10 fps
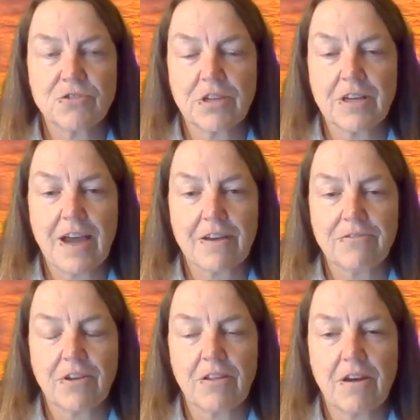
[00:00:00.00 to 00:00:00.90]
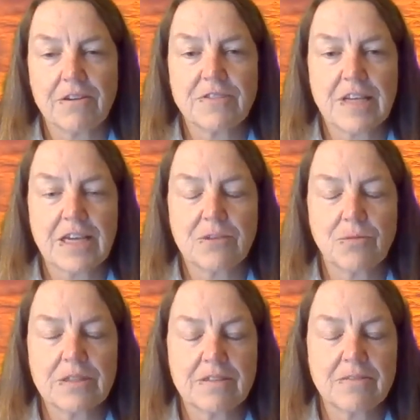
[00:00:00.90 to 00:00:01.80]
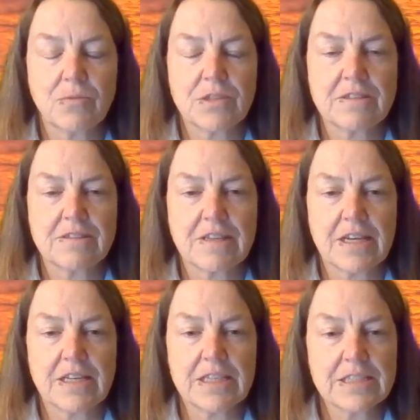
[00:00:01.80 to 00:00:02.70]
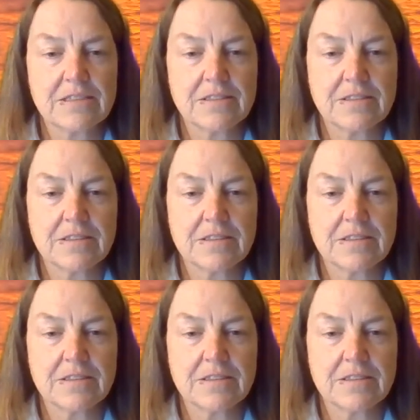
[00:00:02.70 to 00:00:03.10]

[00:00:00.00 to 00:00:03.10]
should have a lot of say in what's decided.